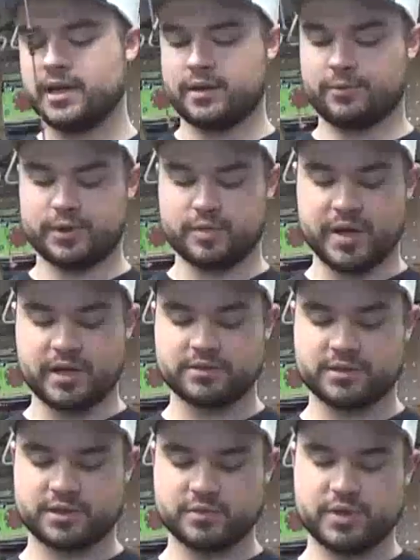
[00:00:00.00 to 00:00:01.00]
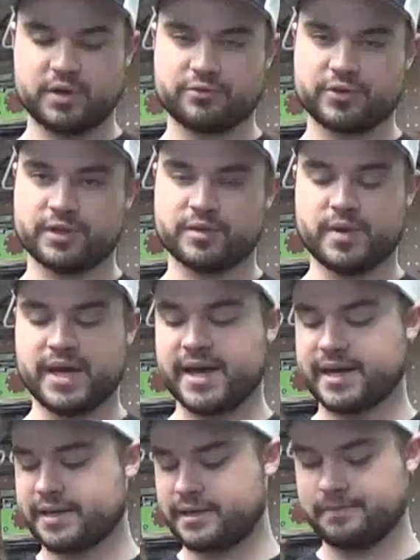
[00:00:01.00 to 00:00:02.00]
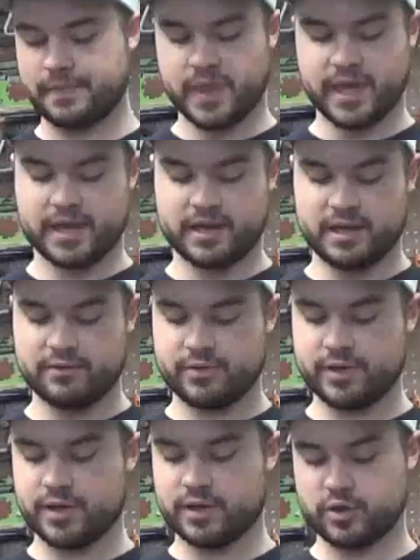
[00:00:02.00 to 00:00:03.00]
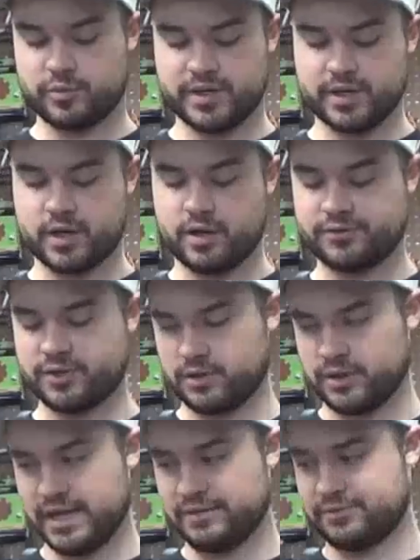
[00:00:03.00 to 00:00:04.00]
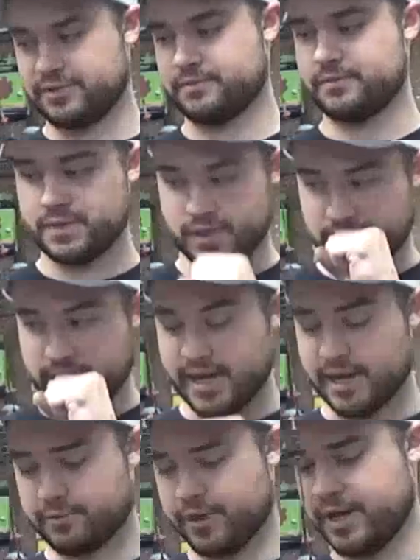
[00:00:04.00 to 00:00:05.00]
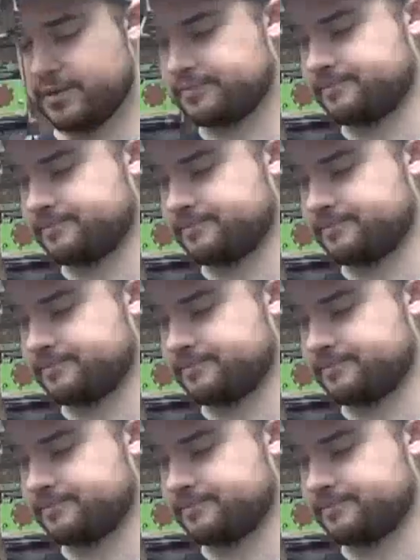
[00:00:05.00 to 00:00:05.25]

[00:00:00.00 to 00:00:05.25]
It really balances the bow front to back and even a little bit off to the left and right.